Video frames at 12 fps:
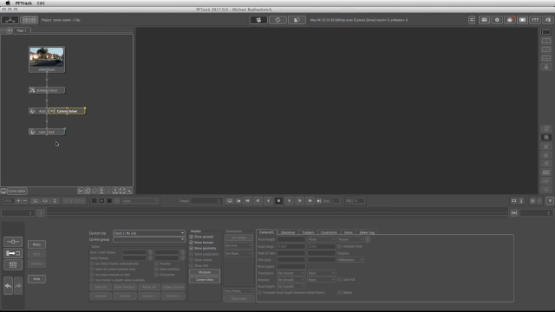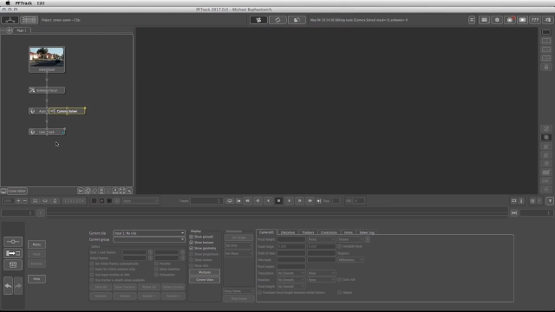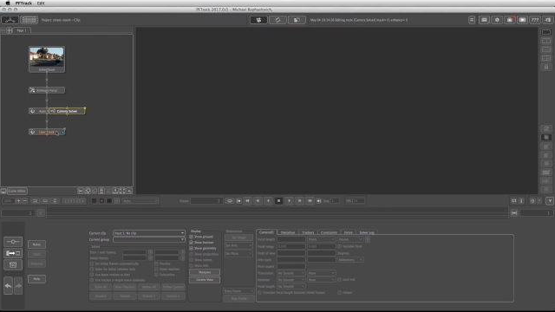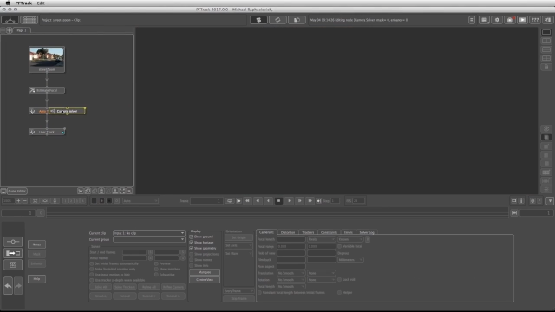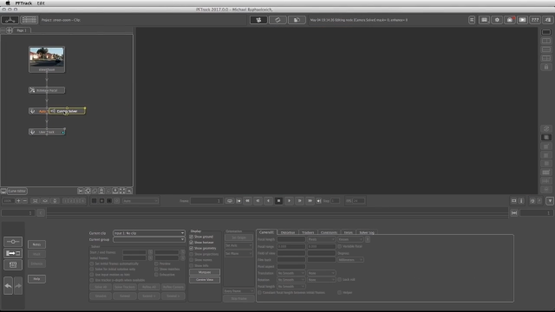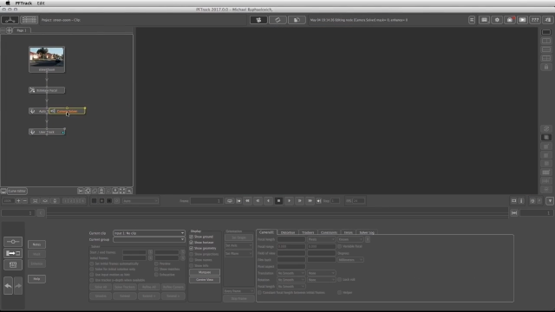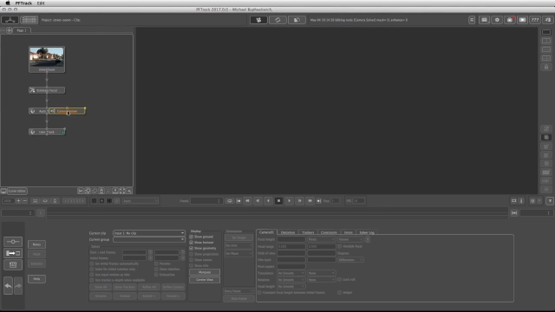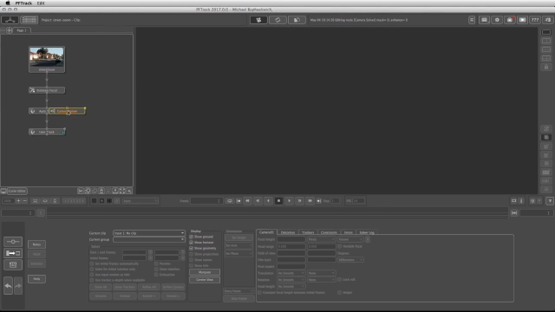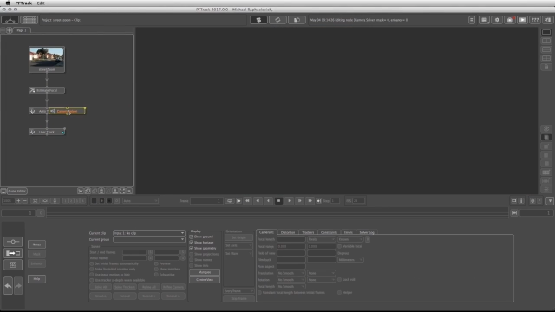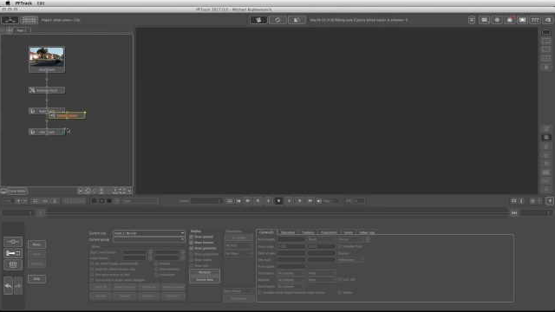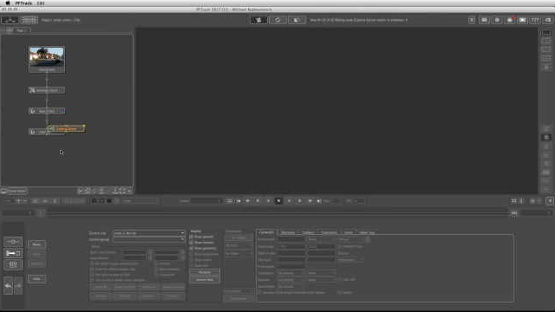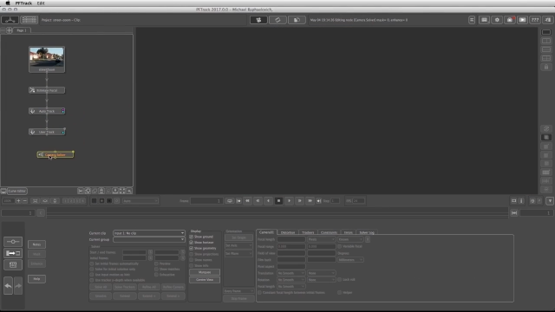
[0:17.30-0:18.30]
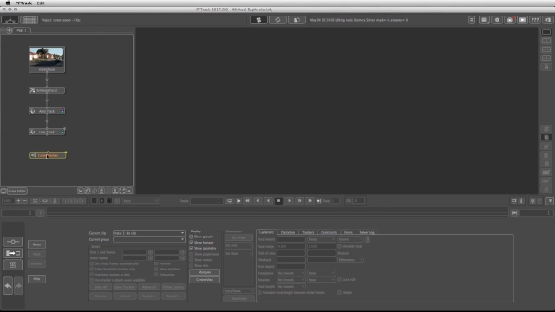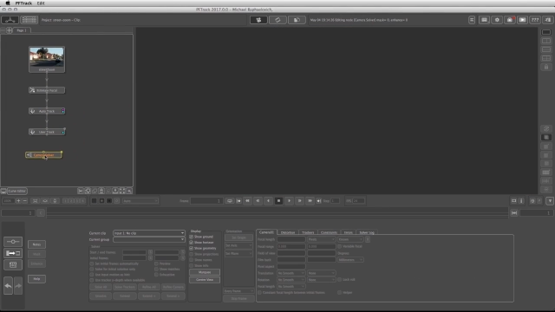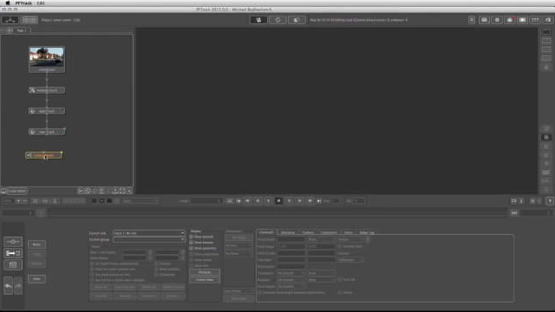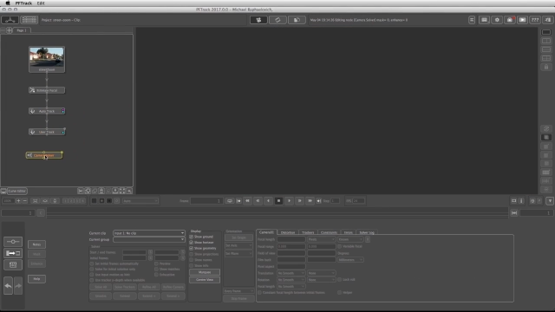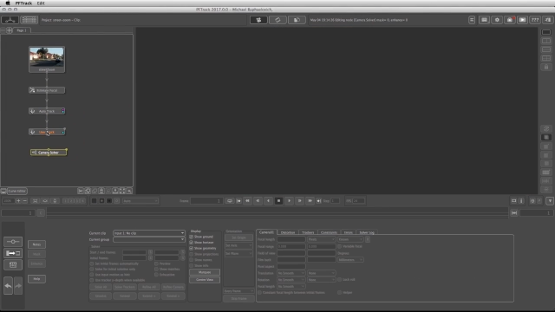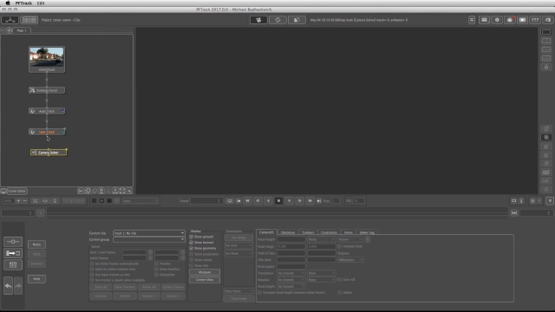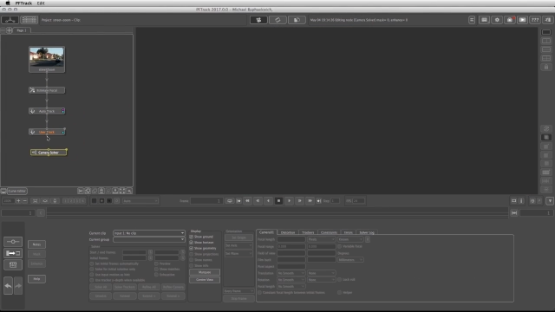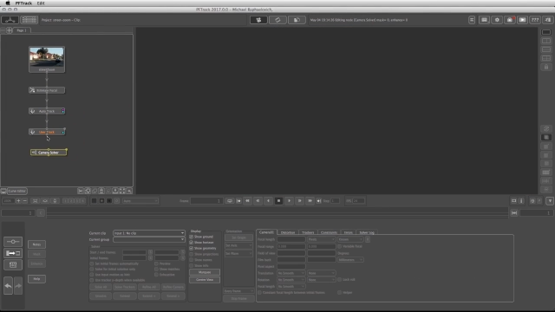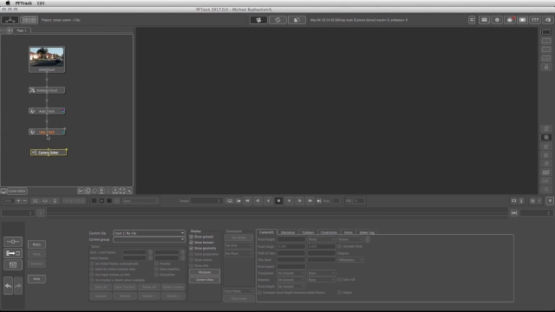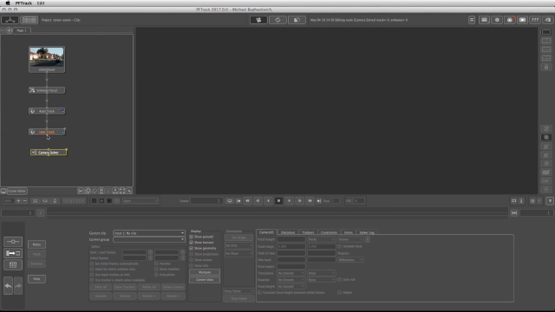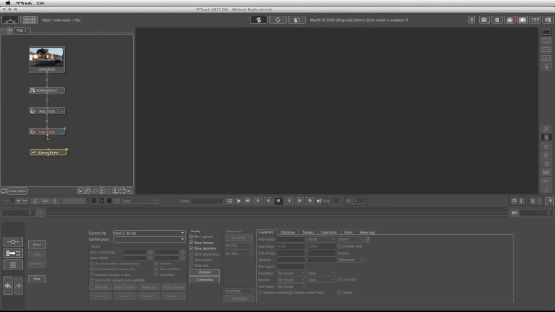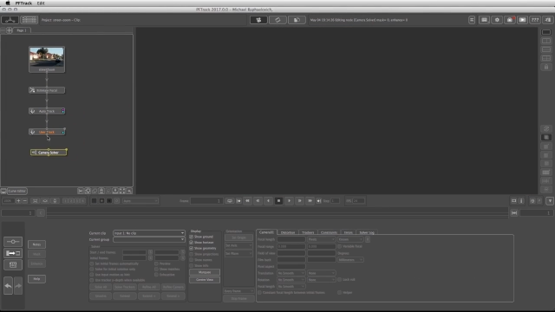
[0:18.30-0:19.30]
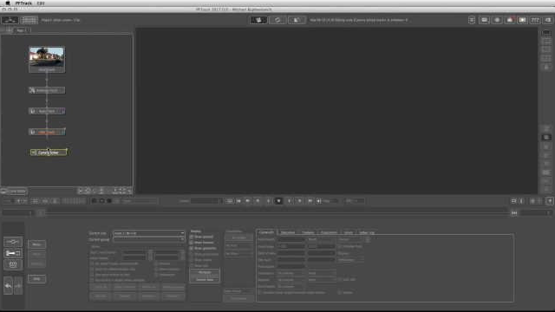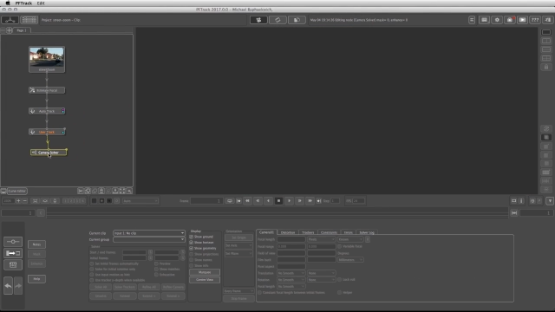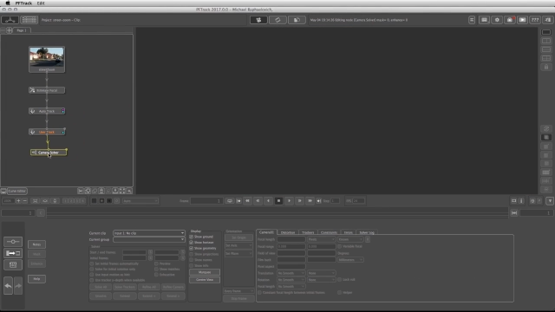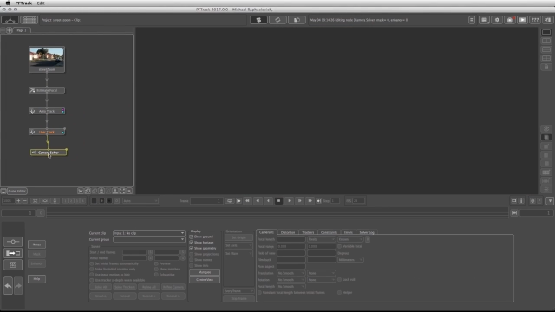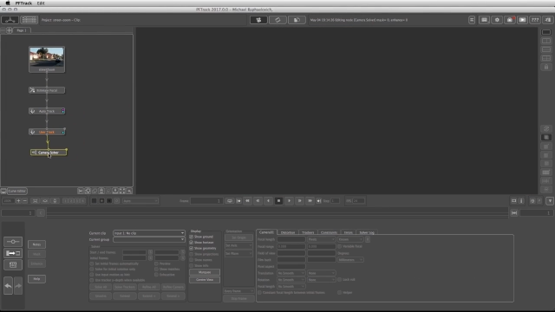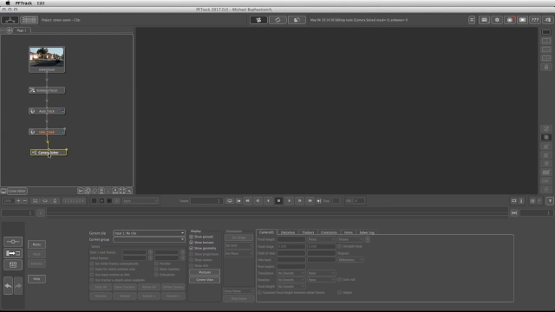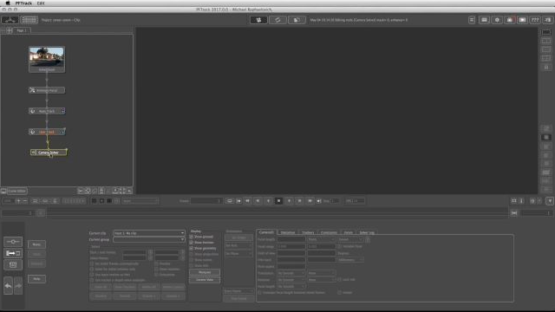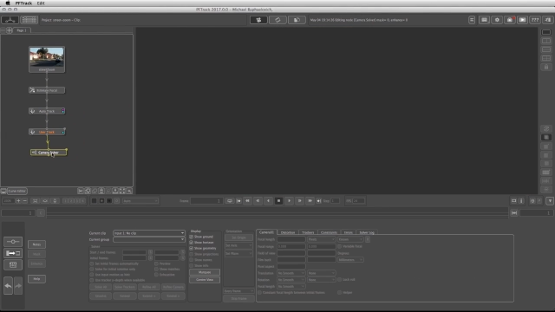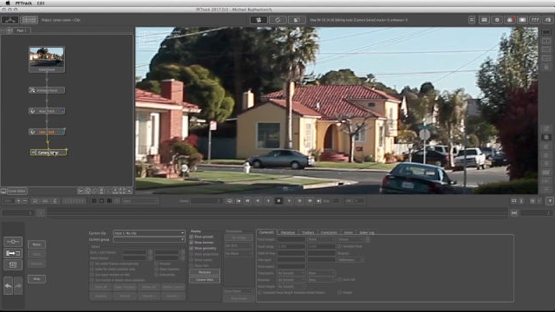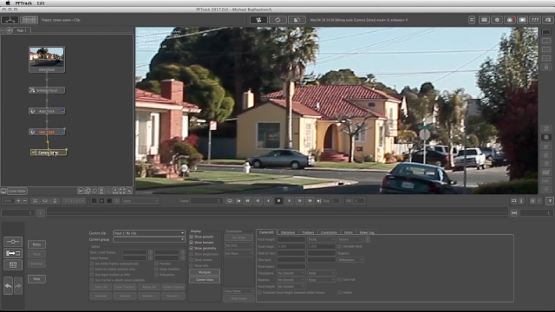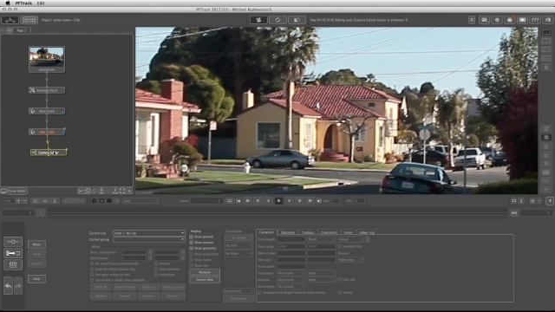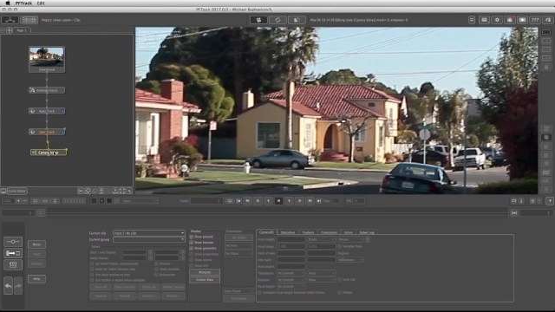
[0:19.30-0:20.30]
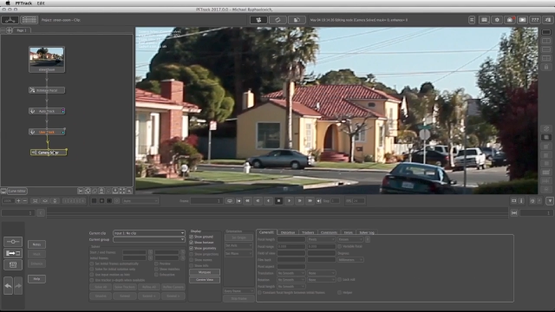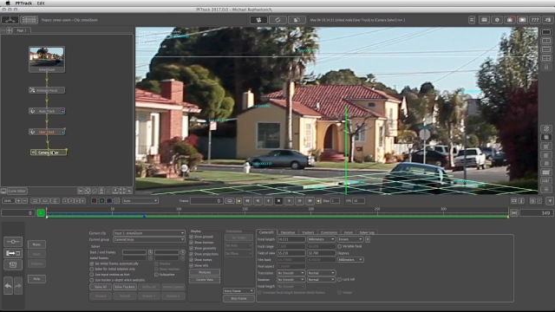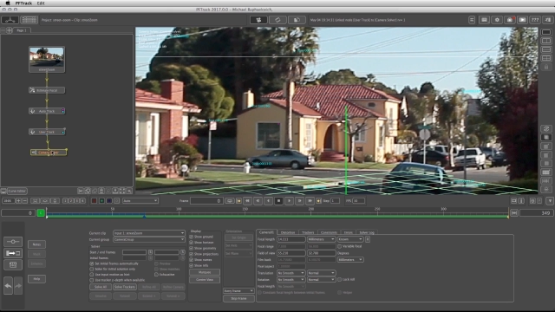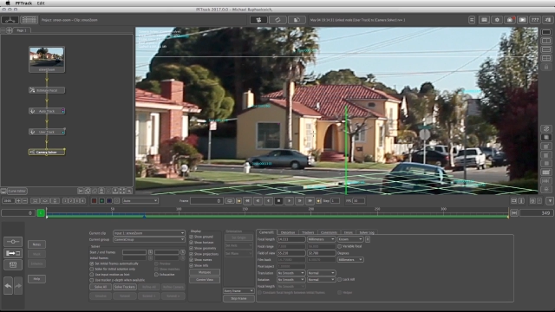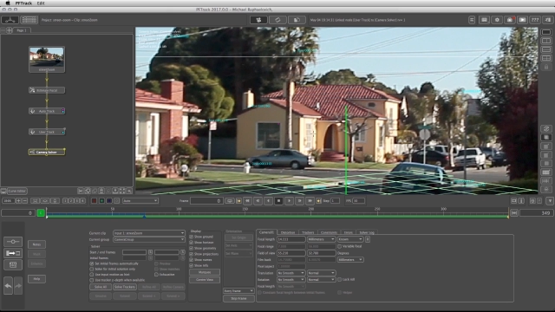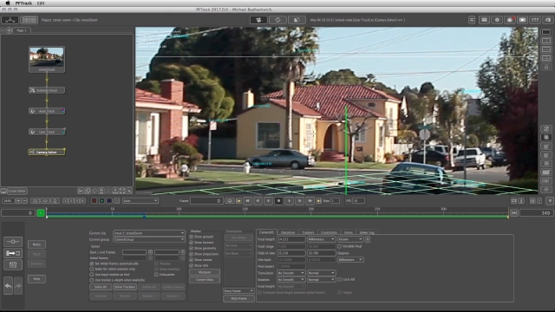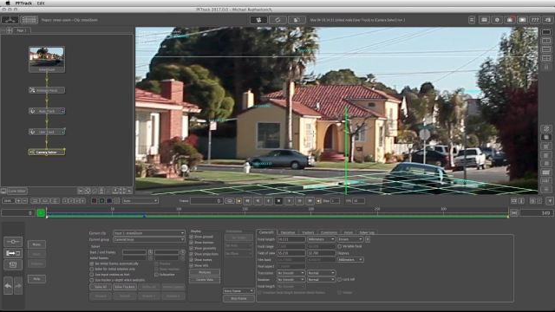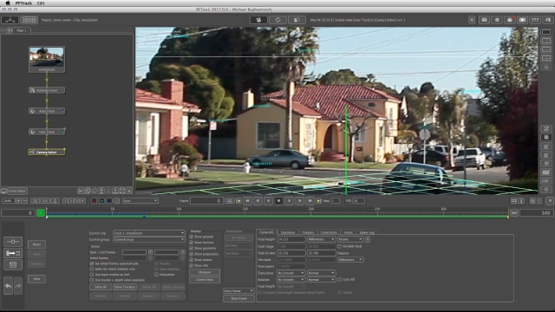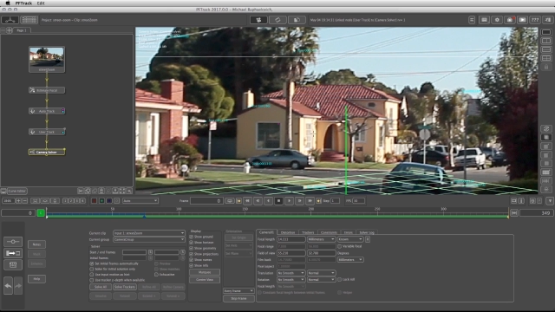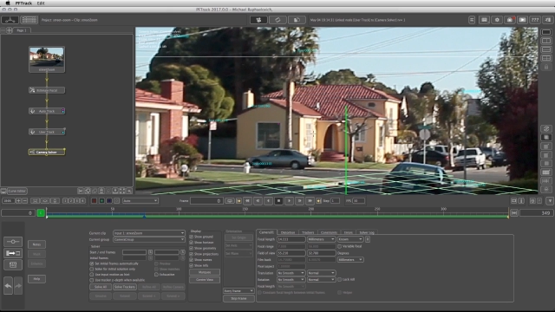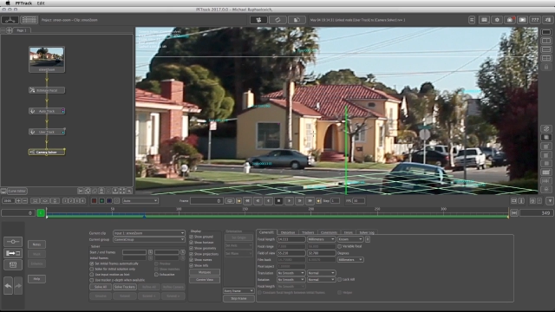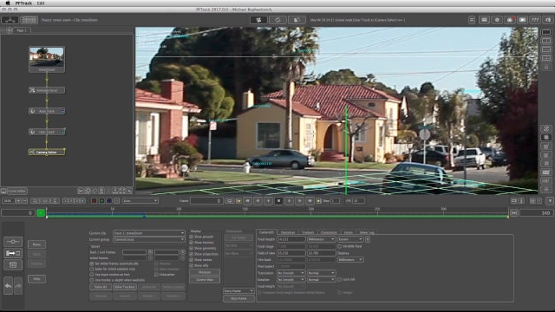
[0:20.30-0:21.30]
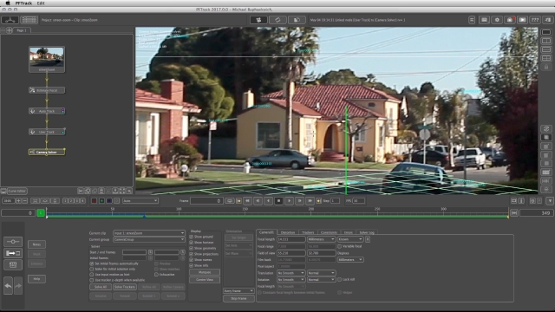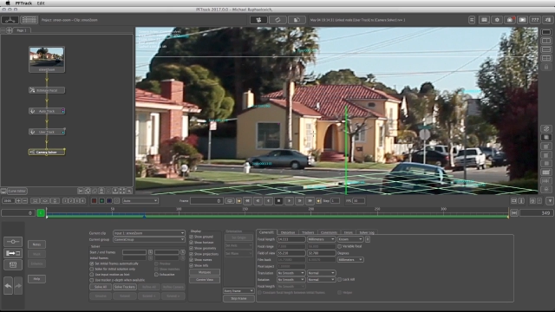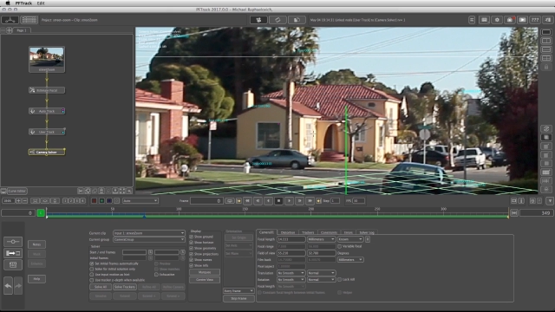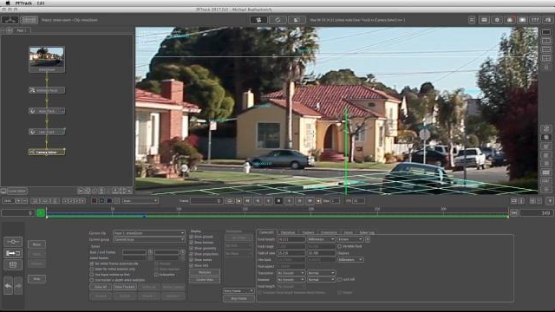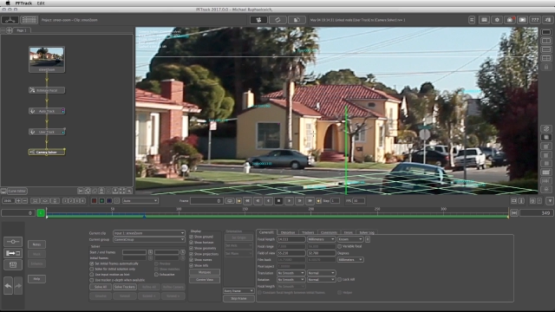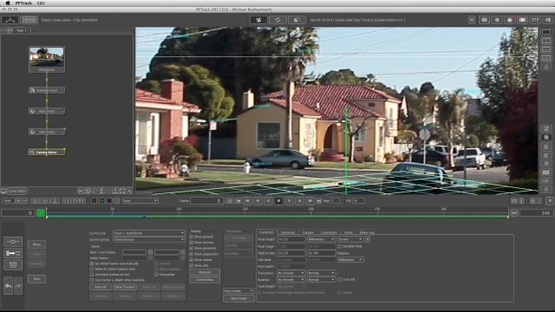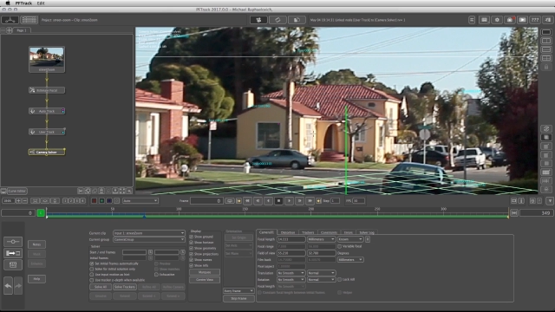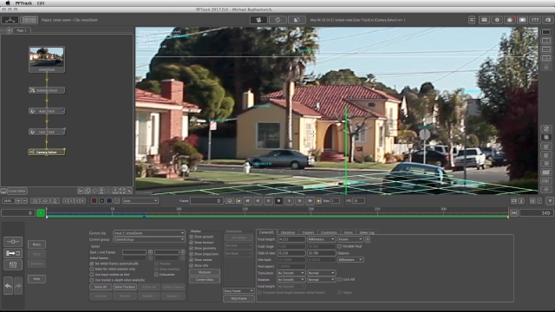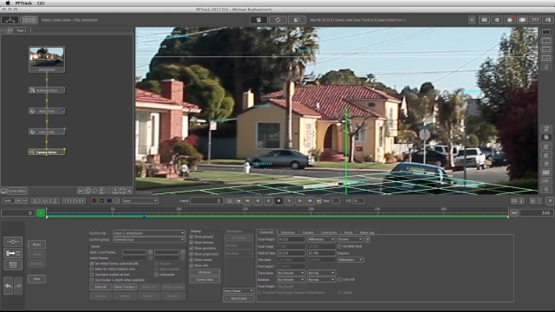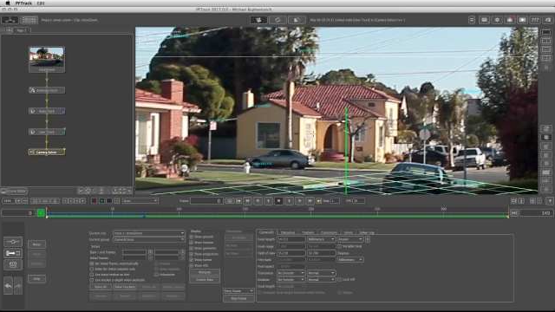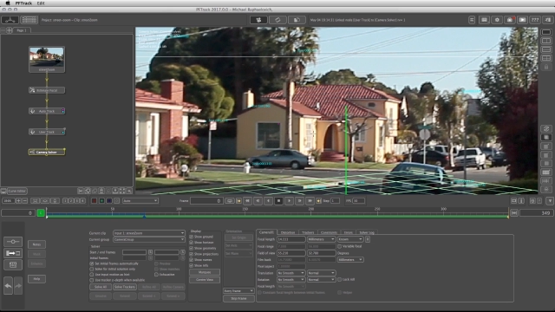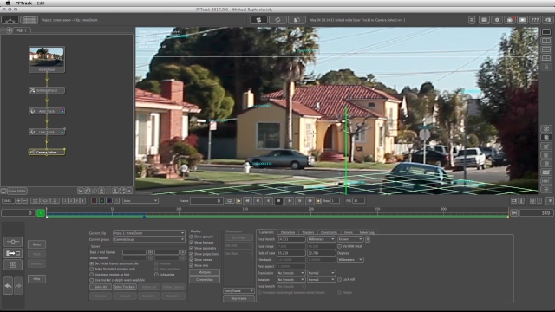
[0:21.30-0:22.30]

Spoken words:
[unreadable: no face in view]